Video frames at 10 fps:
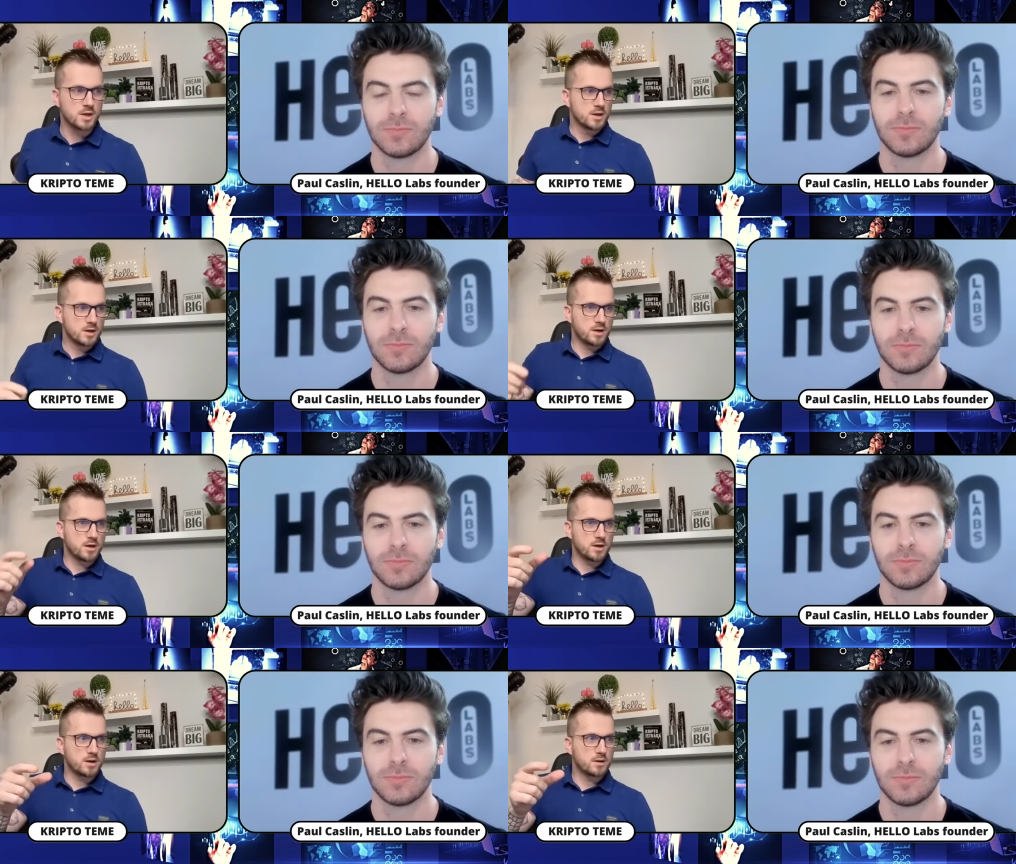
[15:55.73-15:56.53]

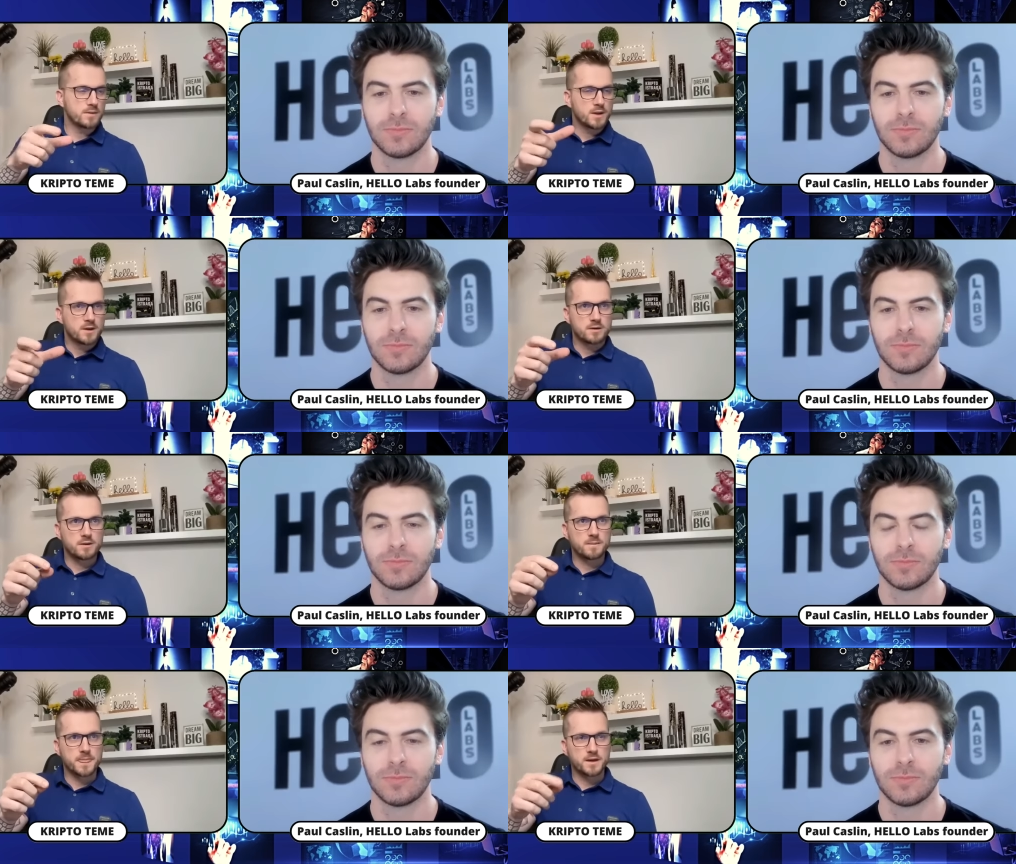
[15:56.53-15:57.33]
Speaker 1: uh, uh,
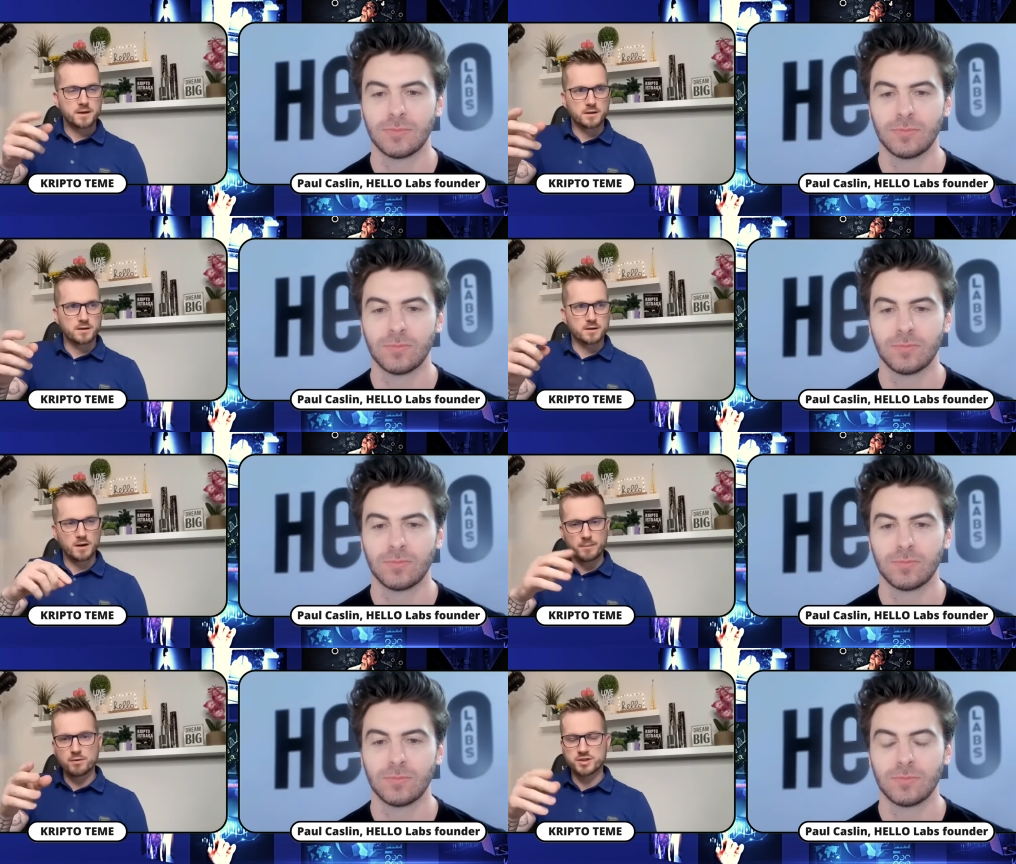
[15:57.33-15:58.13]
uh,
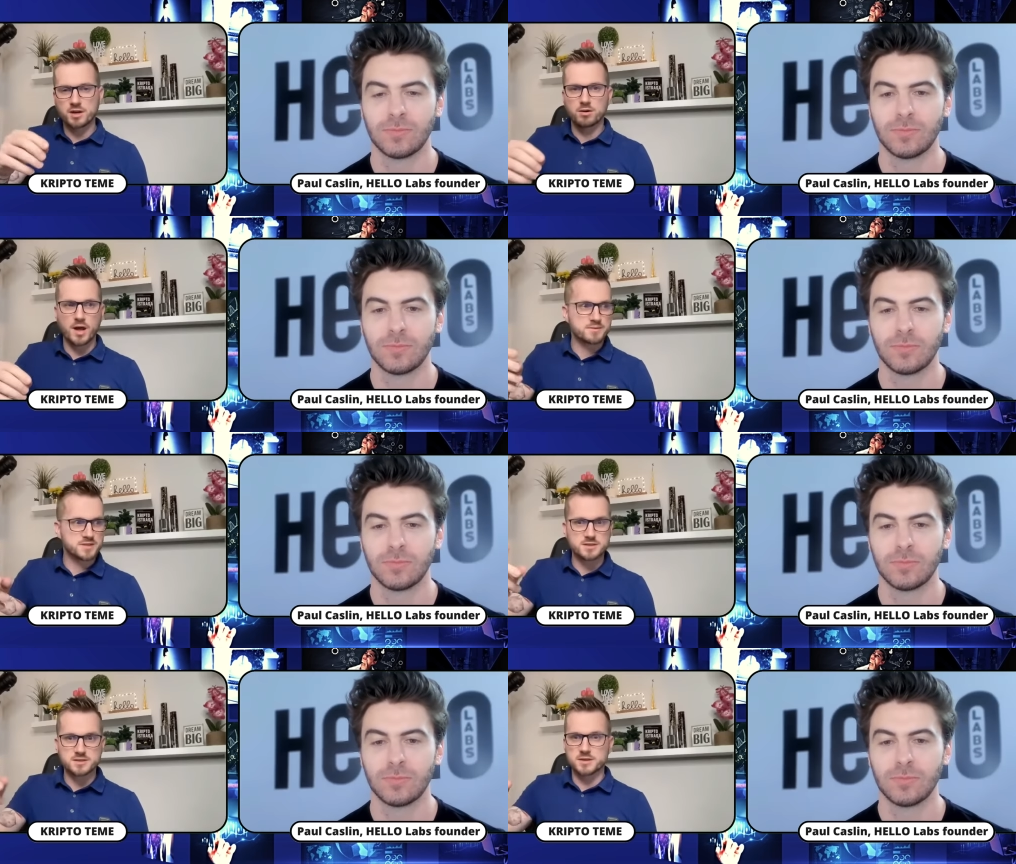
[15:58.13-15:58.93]
about Hello Labs.
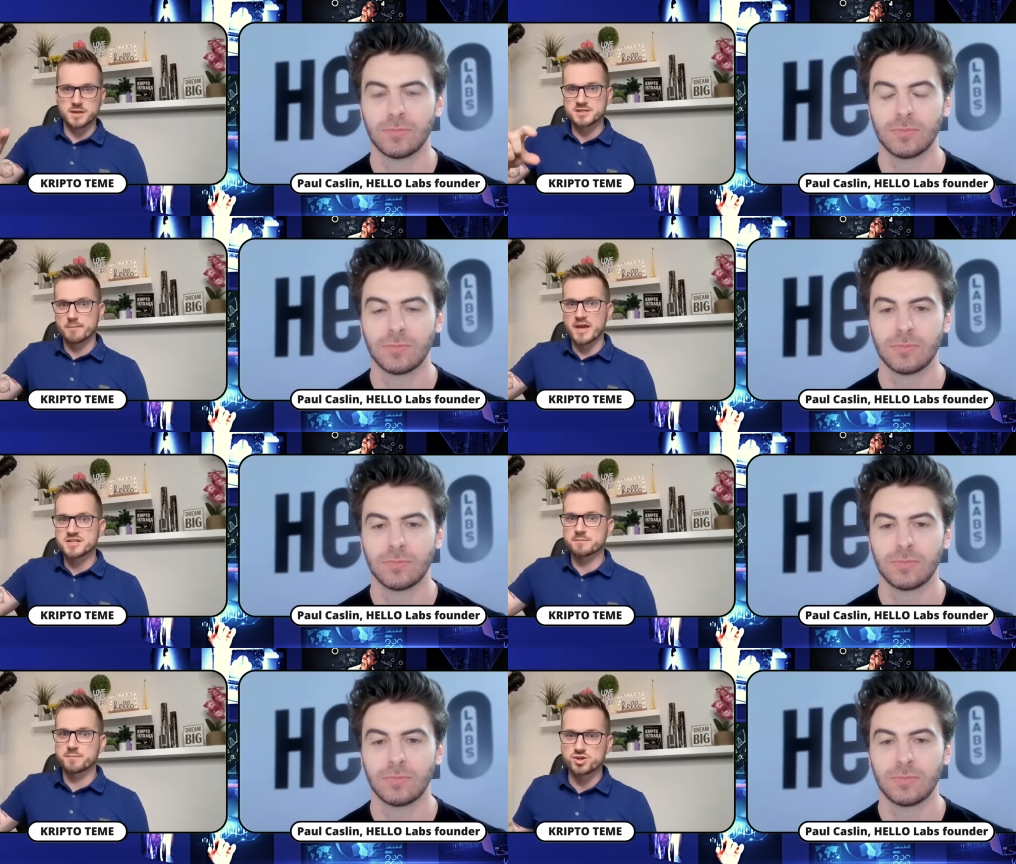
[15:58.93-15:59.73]
It's it's amazing
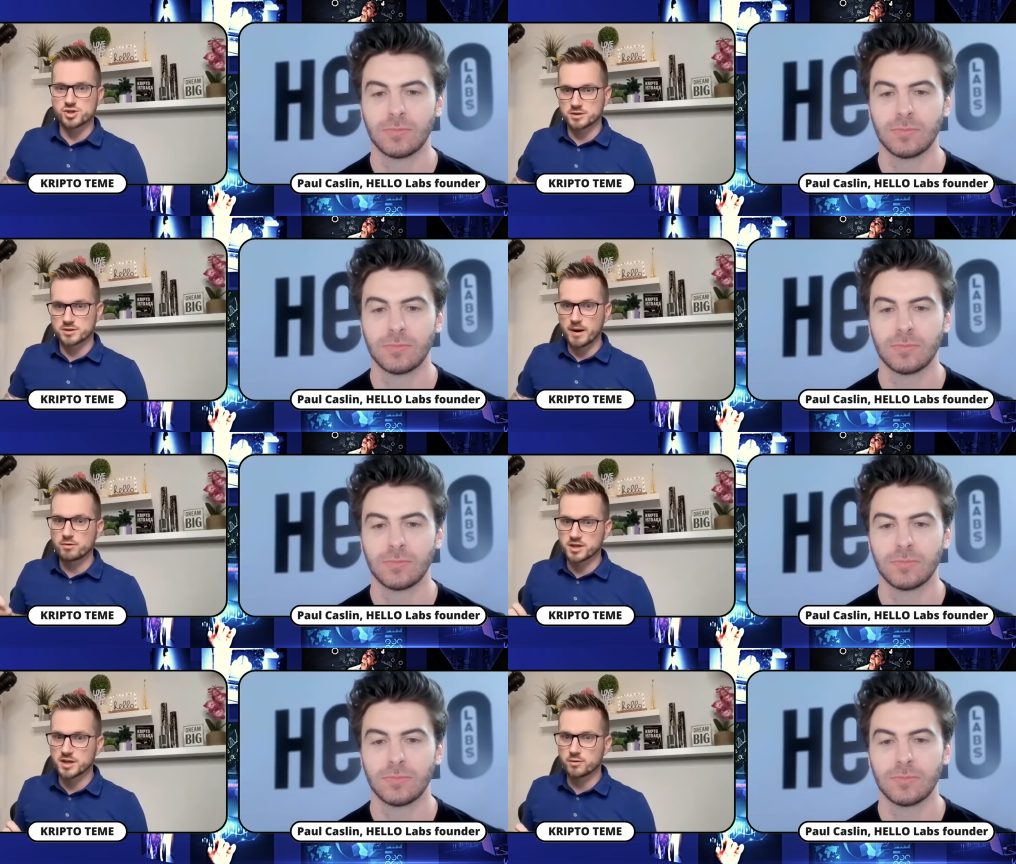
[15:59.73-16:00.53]
project about
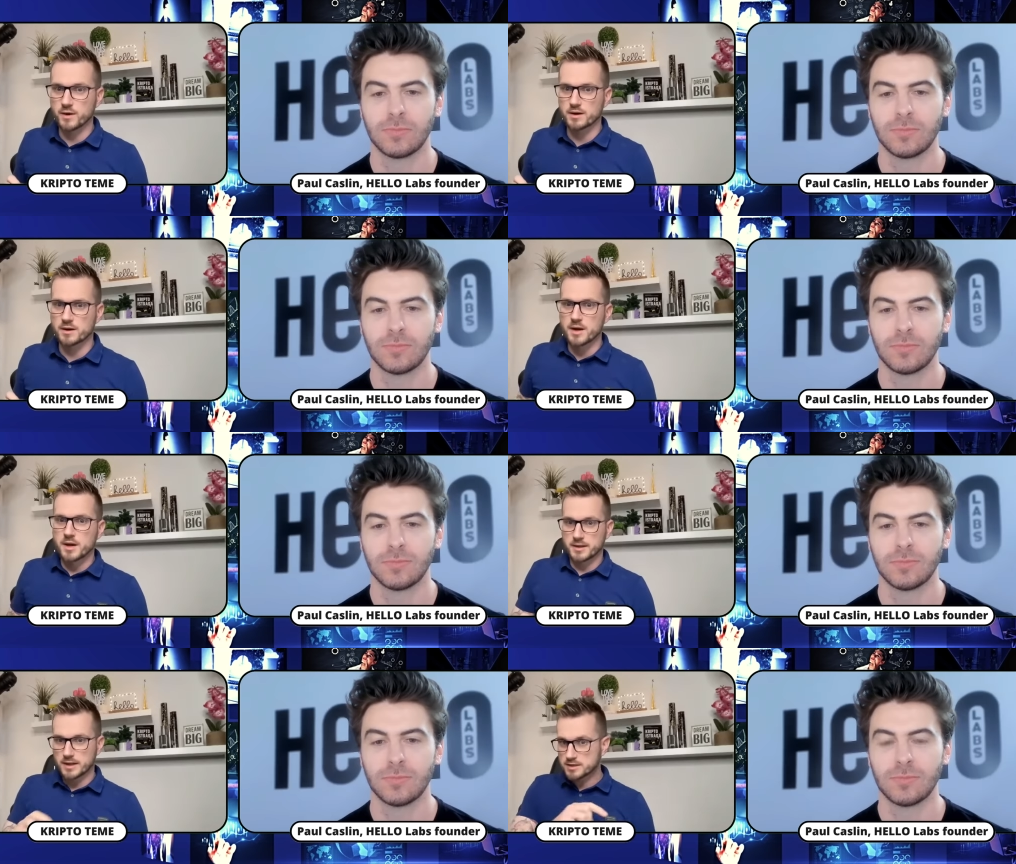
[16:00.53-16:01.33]
Killer Whale.
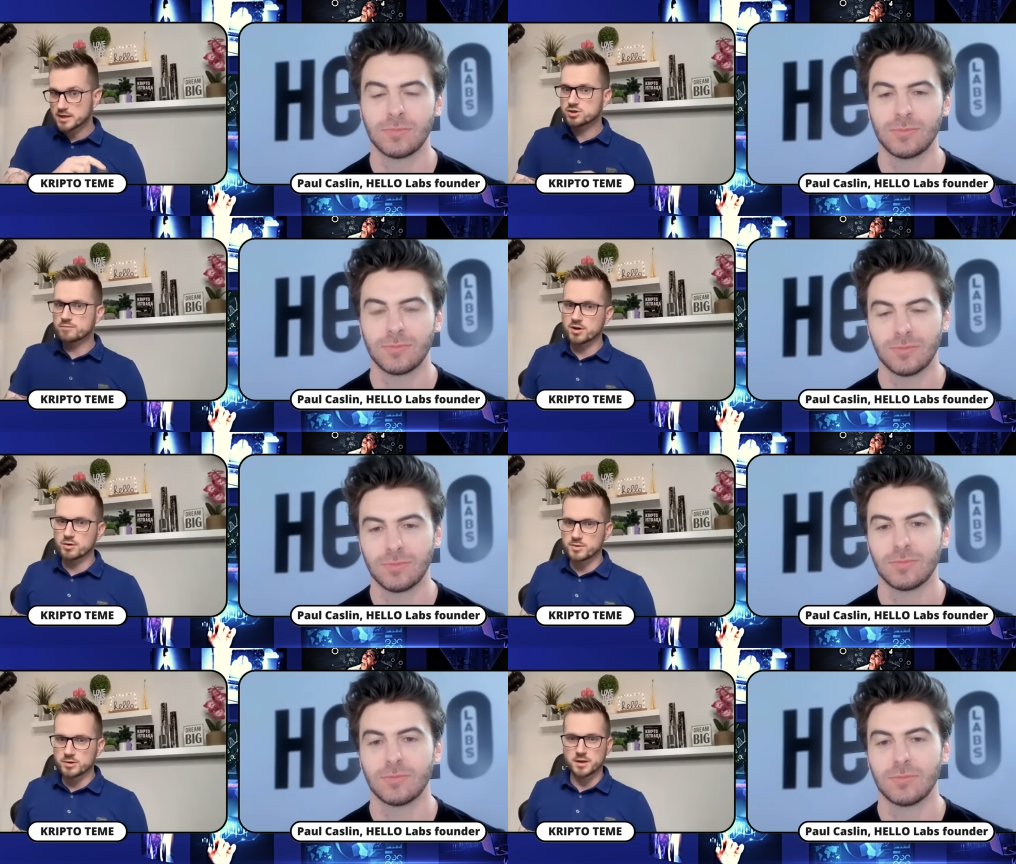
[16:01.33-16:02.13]
And I says to my
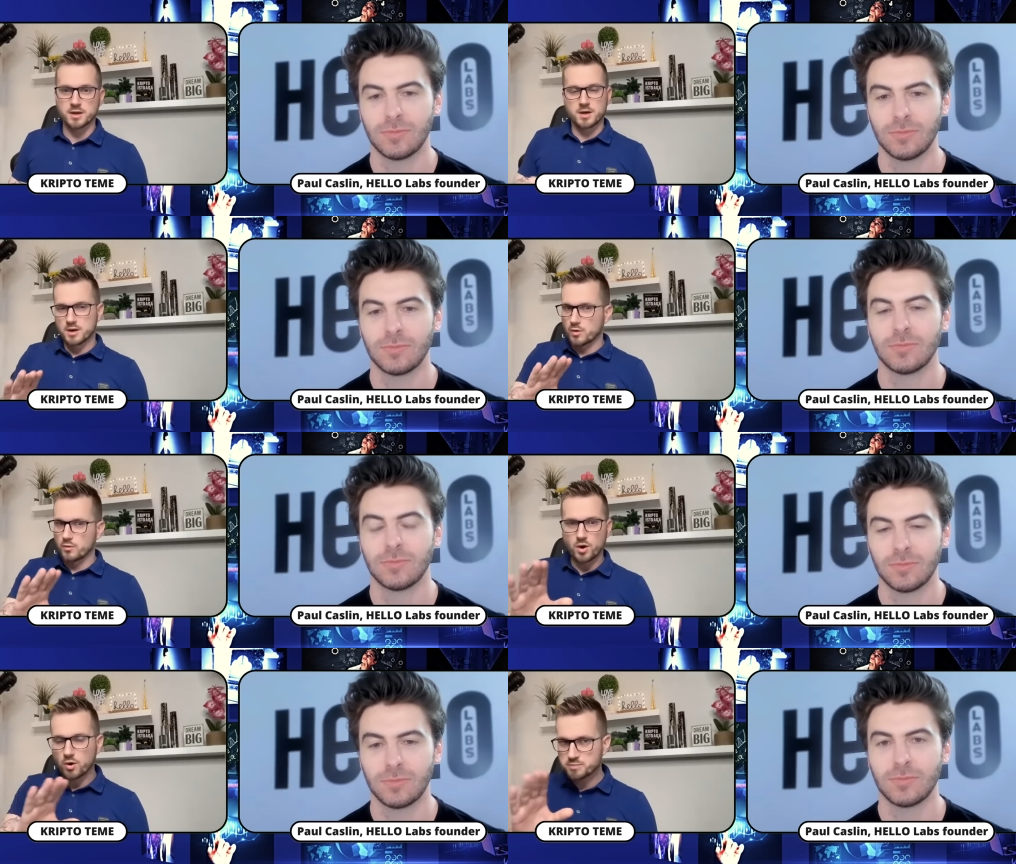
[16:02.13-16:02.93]
community, we
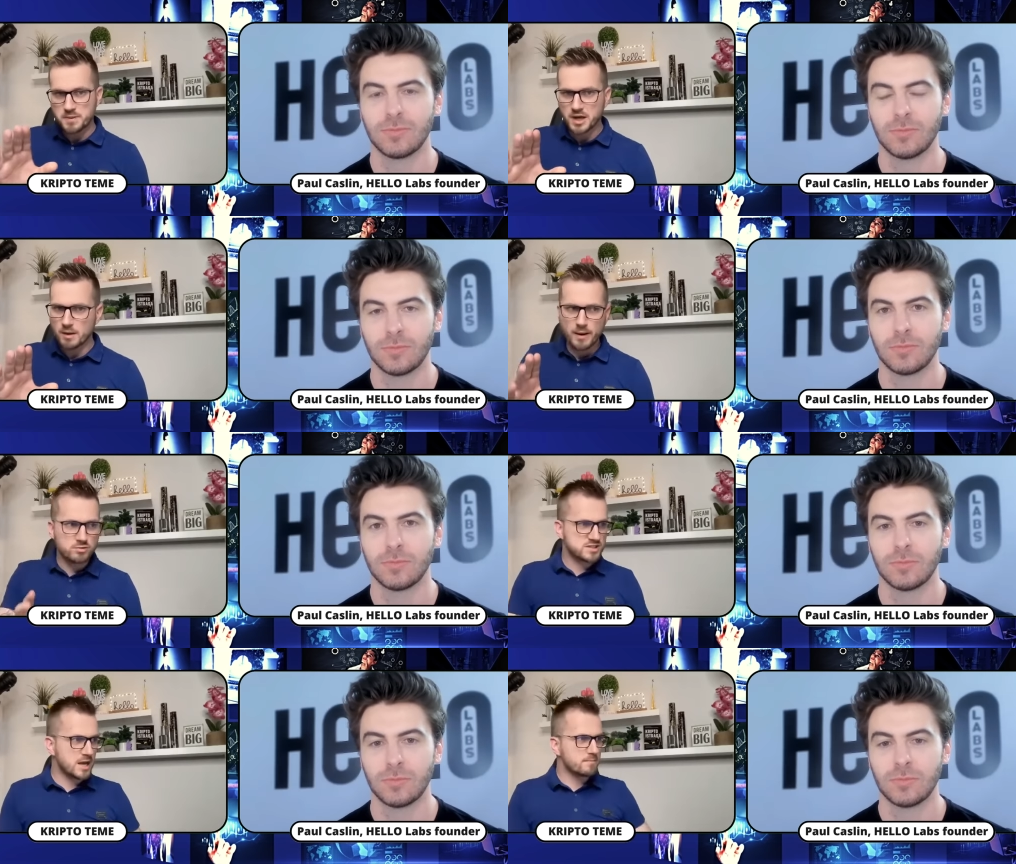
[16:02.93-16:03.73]
all speak about
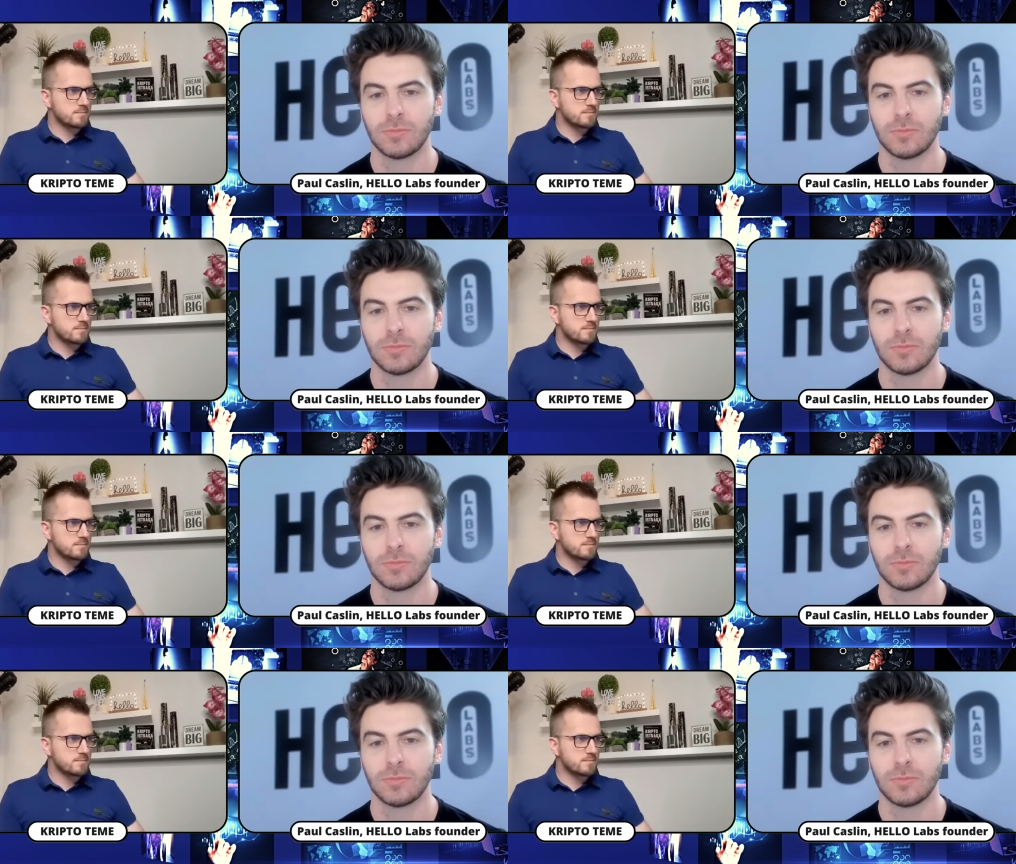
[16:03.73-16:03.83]
some